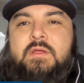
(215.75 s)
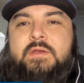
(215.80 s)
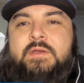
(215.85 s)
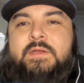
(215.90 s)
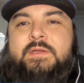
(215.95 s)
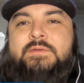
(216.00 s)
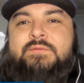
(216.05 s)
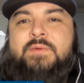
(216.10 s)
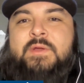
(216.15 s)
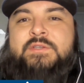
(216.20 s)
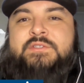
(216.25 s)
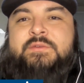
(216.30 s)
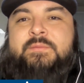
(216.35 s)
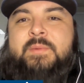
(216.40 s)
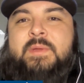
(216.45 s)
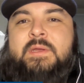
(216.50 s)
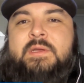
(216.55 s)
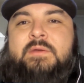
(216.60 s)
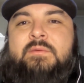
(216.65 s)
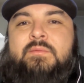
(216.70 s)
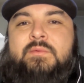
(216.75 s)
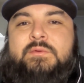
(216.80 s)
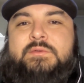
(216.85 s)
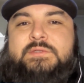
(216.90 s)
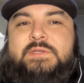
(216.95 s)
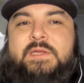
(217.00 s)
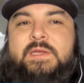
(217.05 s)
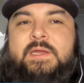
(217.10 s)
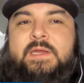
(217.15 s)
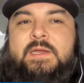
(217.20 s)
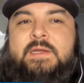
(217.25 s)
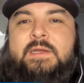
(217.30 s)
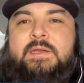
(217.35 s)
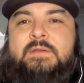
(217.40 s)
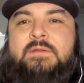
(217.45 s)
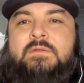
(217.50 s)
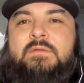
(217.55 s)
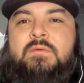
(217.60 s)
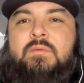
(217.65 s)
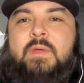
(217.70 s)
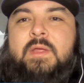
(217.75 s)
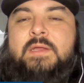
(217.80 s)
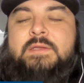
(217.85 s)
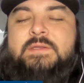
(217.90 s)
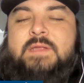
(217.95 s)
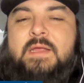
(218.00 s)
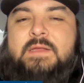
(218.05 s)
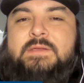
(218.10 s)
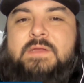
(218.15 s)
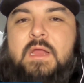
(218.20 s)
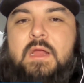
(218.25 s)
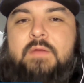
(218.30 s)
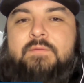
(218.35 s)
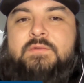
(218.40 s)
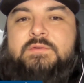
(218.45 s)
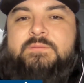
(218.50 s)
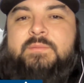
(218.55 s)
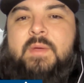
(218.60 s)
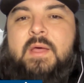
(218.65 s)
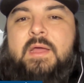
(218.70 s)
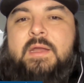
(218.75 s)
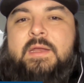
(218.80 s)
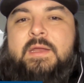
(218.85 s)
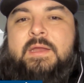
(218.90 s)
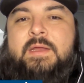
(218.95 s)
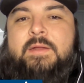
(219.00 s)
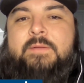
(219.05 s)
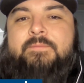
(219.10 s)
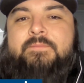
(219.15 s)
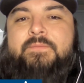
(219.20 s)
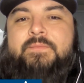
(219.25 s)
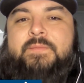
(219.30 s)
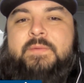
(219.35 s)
and his regimen and routine and the way he takes care of his body,